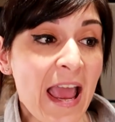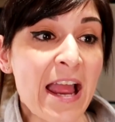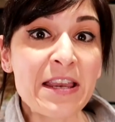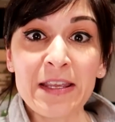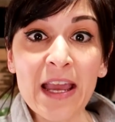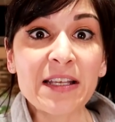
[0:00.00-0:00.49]

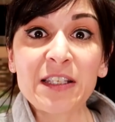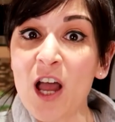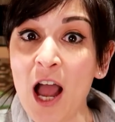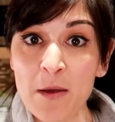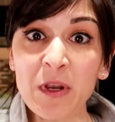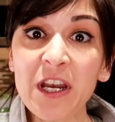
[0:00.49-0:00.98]
And yes,
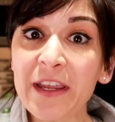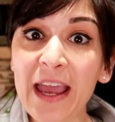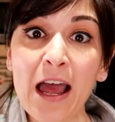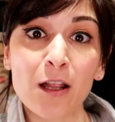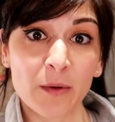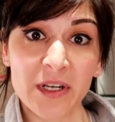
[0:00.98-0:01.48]
I'm in a
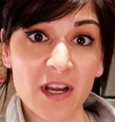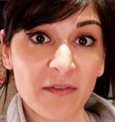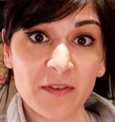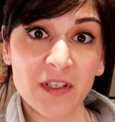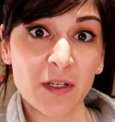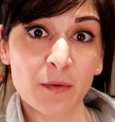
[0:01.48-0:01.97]
calorie
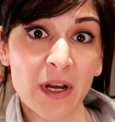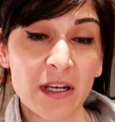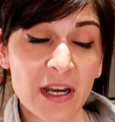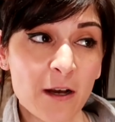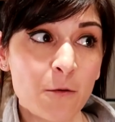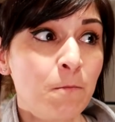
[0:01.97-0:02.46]
deficit
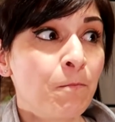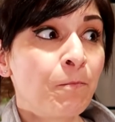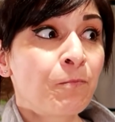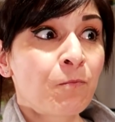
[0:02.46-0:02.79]
right now.